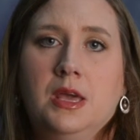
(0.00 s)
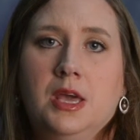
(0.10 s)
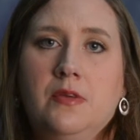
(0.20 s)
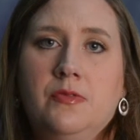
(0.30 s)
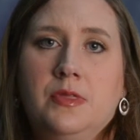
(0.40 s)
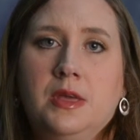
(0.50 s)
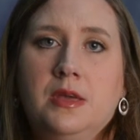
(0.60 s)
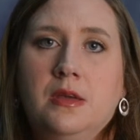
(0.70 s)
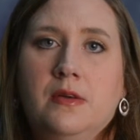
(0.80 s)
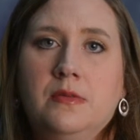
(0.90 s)
If
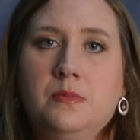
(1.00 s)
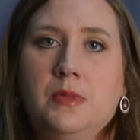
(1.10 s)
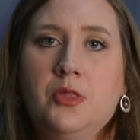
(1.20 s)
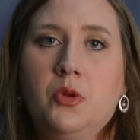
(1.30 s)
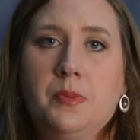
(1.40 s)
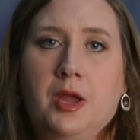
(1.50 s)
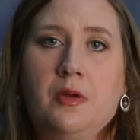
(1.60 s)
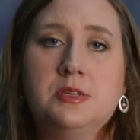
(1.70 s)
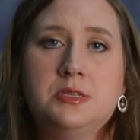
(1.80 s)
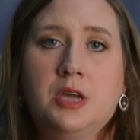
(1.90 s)
the other
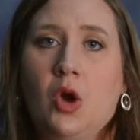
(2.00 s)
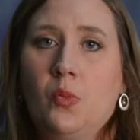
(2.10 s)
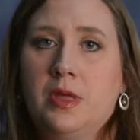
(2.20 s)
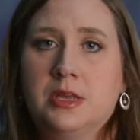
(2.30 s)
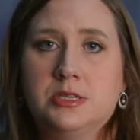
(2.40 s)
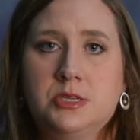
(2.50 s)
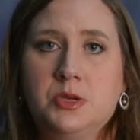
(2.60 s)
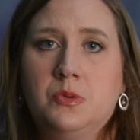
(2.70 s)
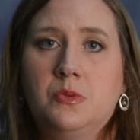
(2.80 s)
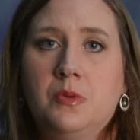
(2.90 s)
parent is not willing
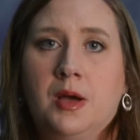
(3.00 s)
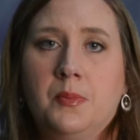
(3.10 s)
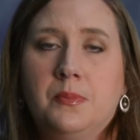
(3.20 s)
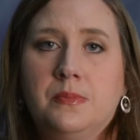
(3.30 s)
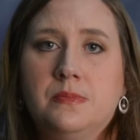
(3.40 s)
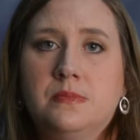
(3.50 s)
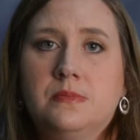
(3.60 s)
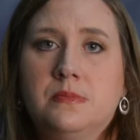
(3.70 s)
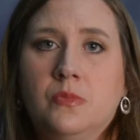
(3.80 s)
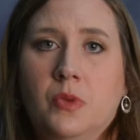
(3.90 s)
to
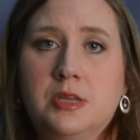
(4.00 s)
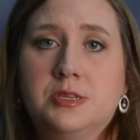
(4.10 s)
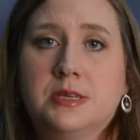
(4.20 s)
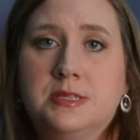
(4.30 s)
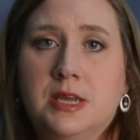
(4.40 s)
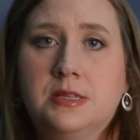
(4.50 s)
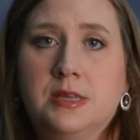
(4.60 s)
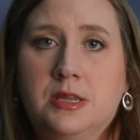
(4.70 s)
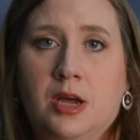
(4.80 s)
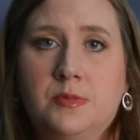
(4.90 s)
consent to
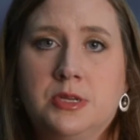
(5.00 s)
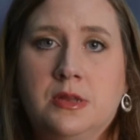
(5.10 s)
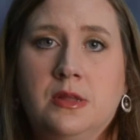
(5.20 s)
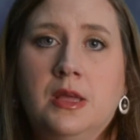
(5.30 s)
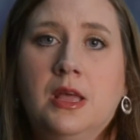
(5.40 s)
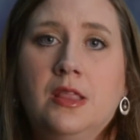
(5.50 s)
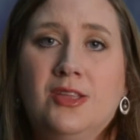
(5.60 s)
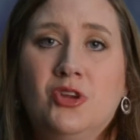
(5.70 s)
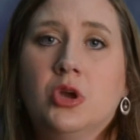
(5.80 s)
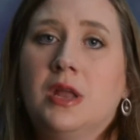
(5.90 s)
the adoption,
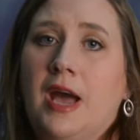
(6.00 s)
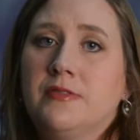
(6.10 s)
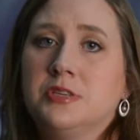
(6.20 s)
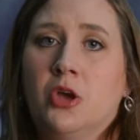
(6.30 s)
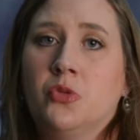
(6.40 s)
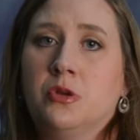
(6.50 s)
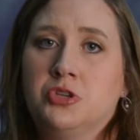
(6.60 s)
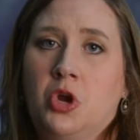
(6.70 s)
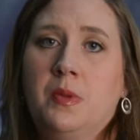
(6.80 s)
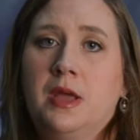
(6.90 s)
then you're going to have to go through a
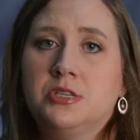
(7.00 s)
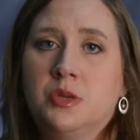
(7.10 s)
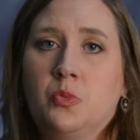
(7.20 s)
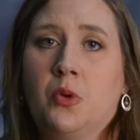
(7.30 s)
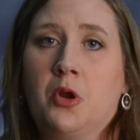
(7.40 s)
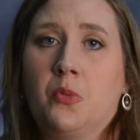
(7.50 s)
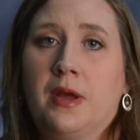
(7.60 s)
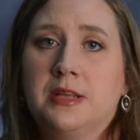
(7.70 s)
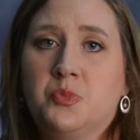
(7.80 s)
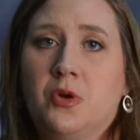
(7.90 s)
termination of parental
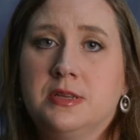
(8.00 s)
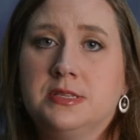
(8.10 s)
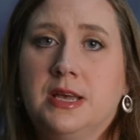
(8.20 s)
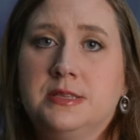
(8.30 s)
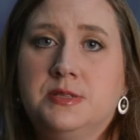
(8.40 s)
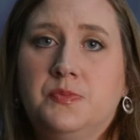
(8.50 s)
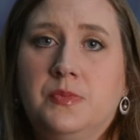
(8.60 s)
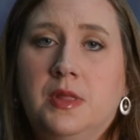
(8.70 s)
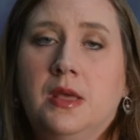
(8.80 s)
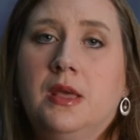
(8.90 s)
rights process.
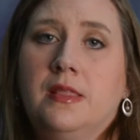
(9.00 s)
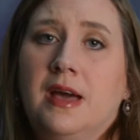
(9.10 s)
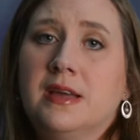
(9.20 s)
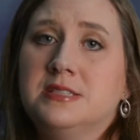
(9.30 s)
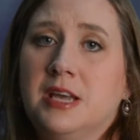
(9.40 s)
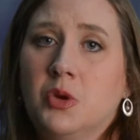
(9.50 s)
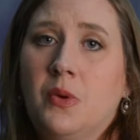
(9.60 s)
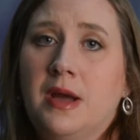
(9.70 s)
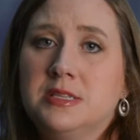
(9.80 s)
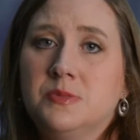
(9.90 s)
That can take
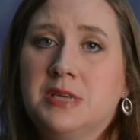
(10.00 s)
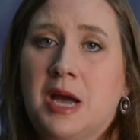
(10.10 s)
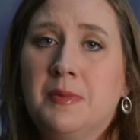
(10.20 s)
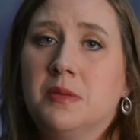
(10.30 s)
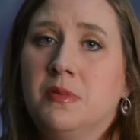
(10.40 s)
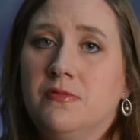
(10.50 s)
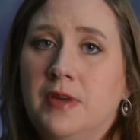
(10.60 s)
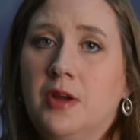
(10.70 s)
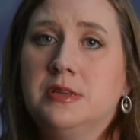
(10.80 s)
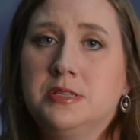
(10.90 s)
quite some time and can be
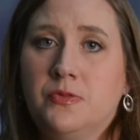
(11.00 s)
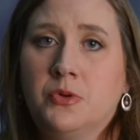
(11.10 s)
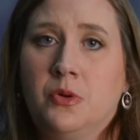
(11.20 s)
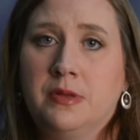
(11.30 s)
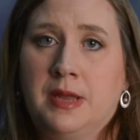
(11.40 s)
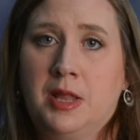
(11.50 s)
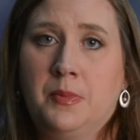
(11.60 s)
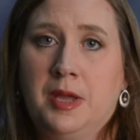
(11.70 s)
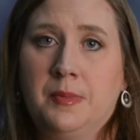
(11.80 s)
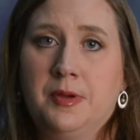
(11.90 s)
very difficult in
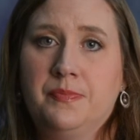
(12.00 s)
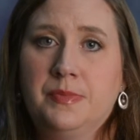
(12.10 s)
Alabama.